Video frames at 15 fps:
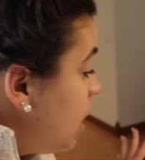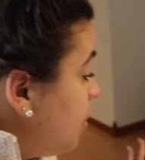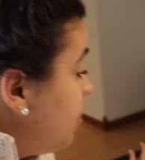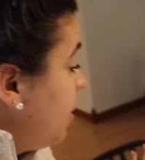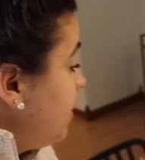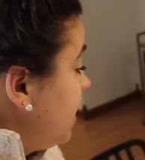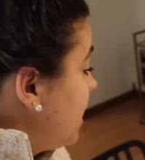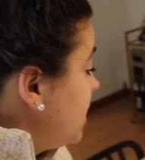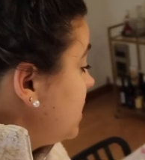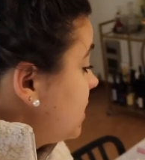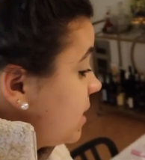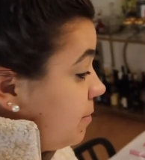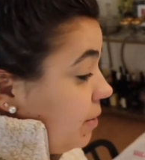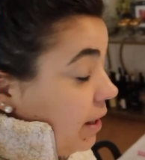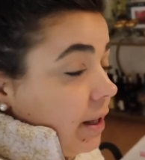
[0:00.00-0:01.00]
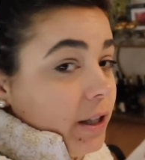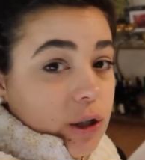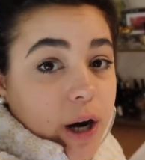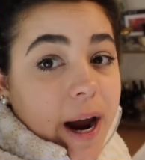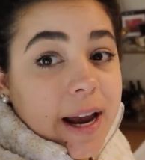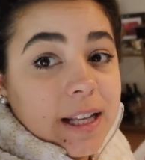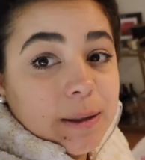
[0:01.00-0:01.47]
But because it's completely
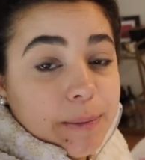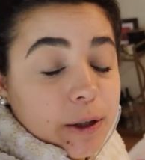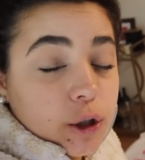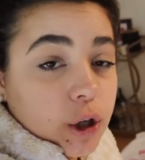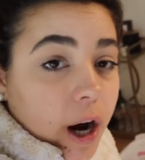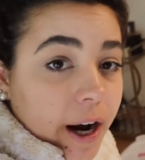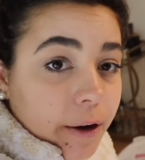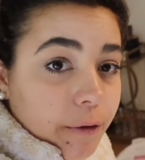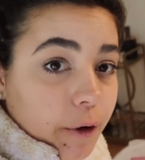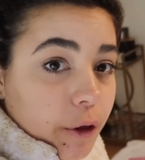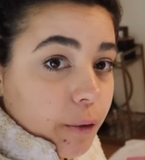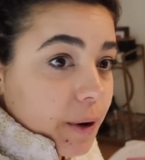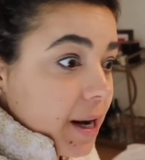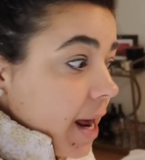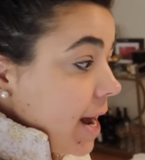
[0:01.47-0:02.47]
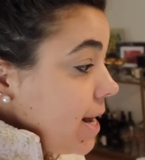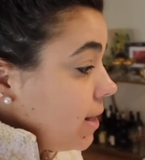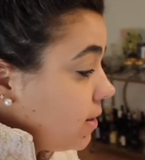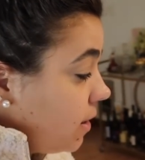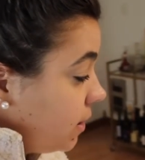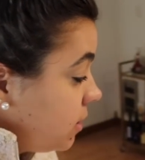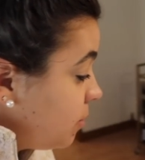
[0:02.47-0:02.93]
dry, it's been drying for three
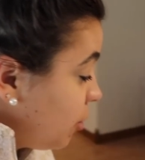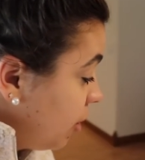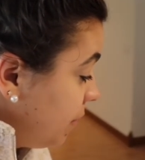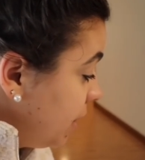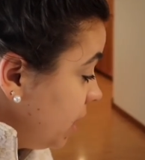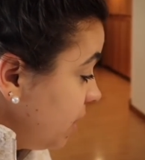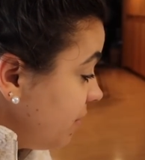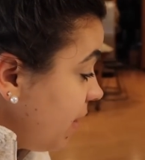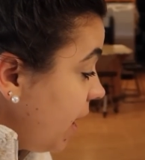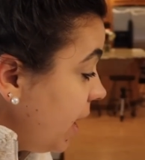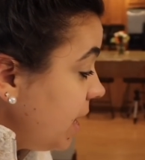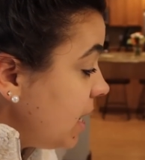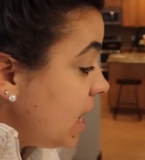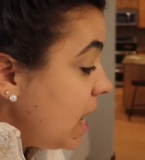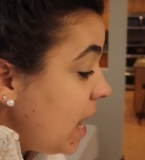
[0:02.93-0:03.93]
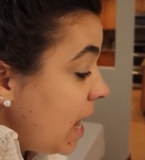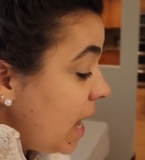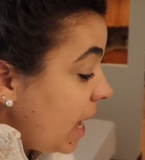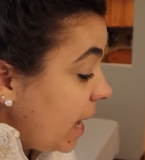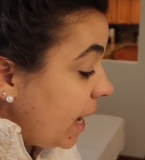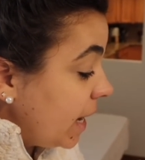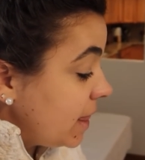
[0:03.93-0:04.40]
days, it's perfectly fine.
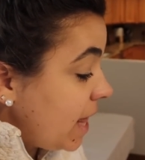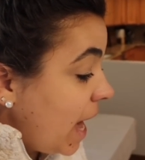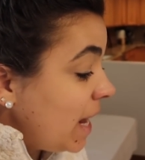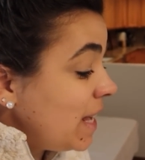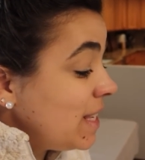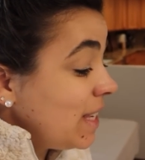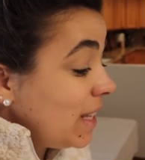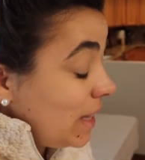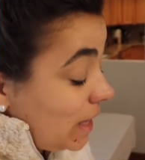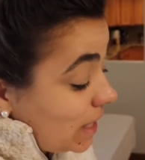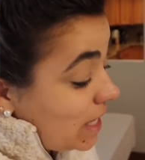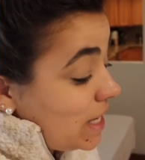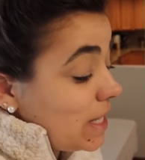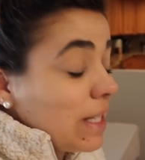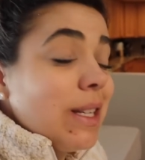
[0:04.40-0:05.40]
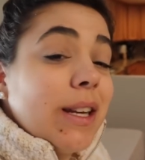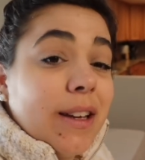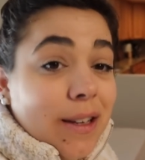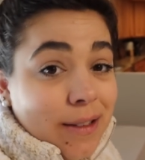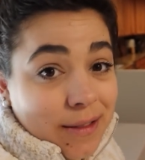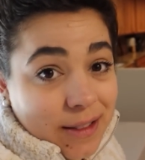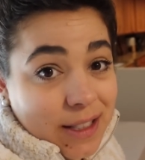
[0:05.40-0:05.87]
And that is at least
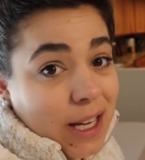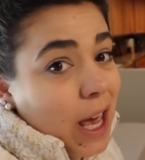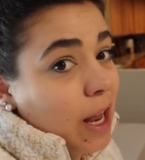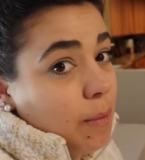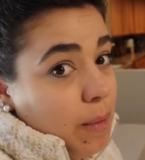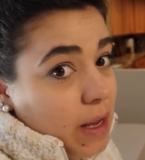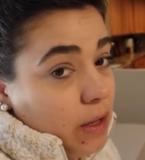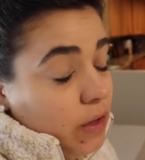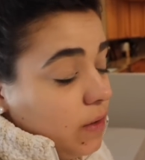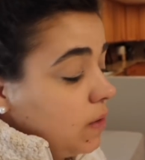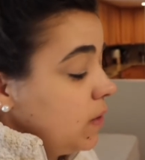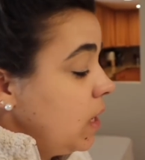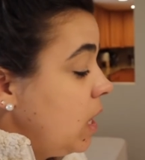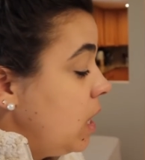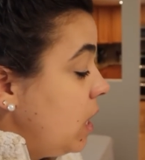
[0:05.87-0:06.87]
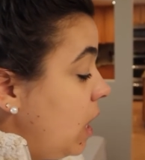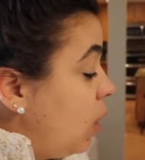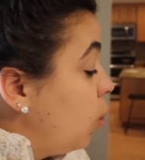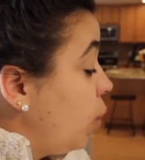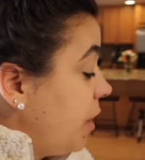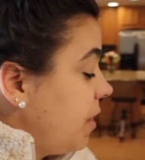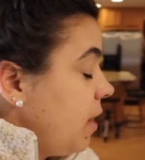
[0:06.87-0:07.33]
10 meals
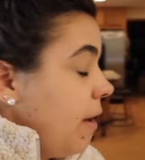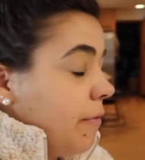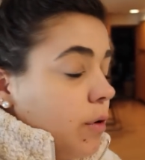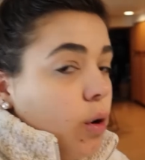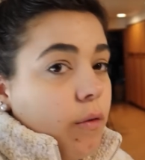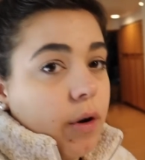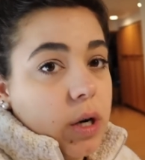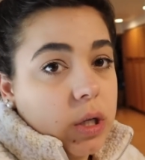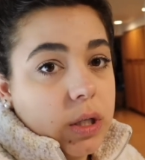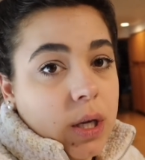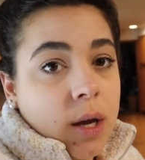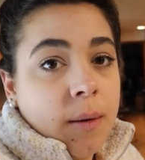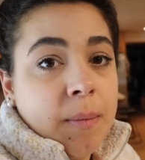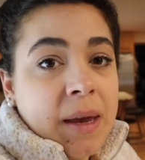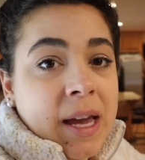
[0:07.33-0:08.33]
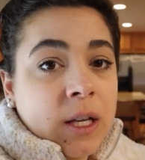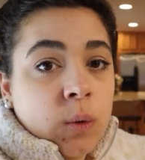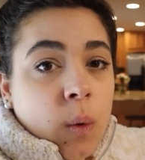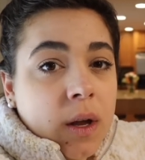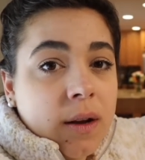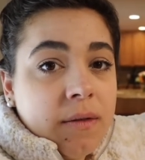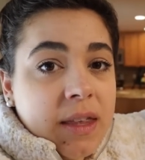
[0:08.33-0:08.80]
with leftovers because
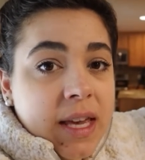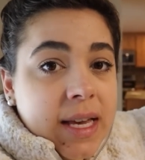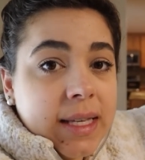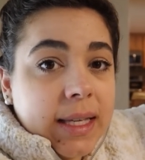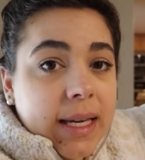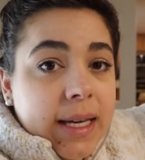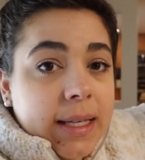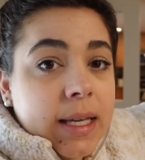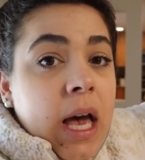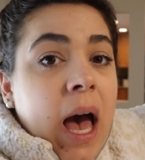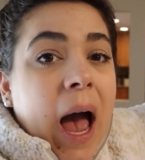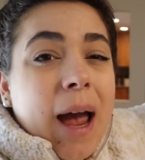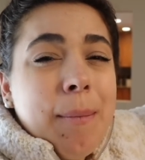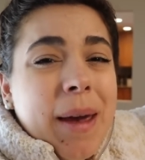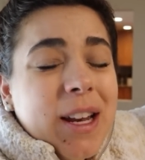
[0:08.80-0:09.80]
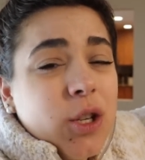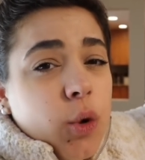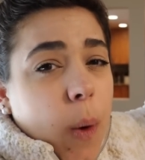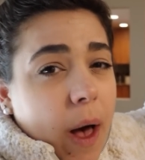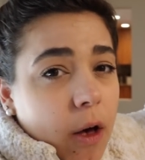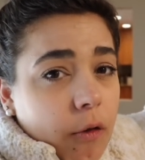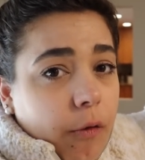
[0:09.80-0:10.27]
one of these is, I made
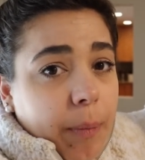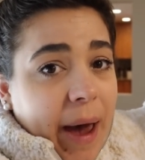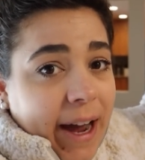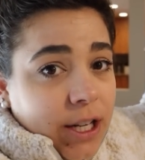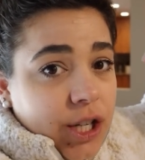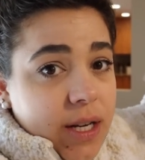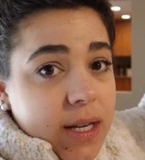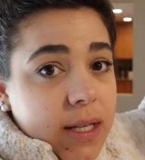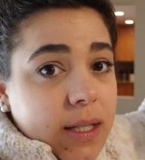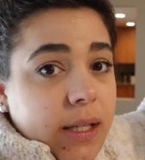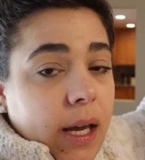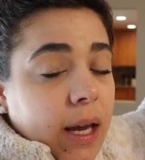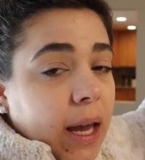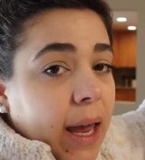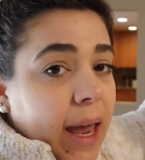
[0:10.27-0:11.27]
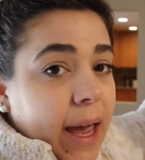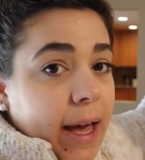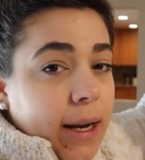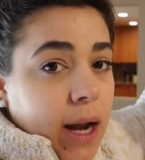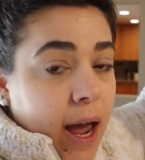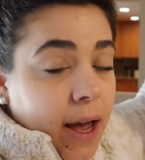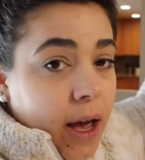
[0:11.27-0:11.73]
12 batches
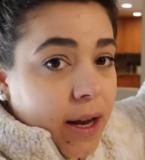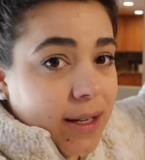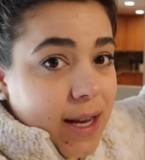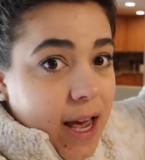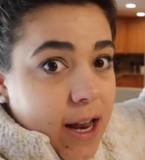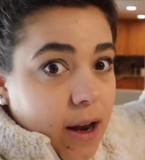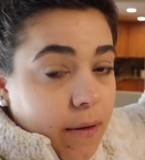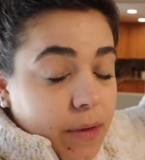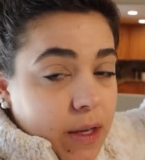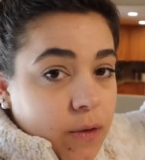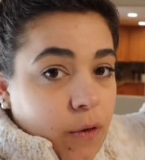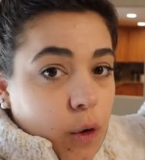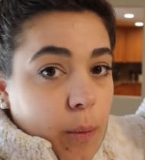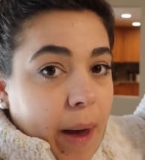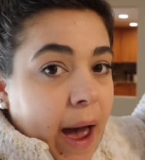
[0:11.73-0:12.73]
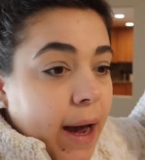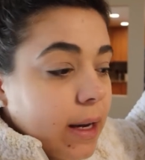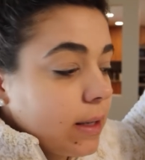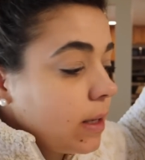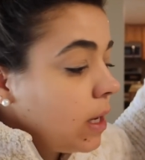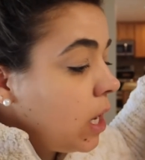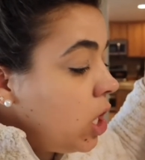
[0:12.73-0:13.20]
and I got 10 of these full
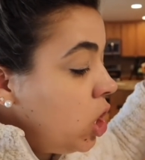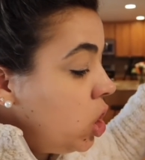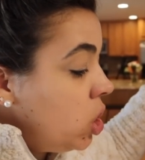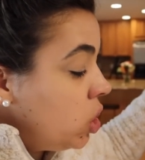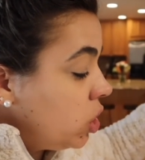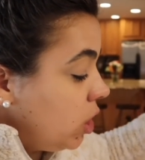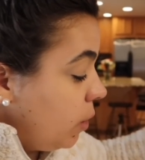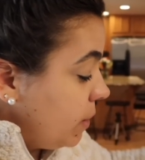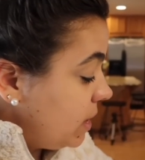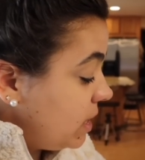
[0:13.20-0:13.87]
bags. So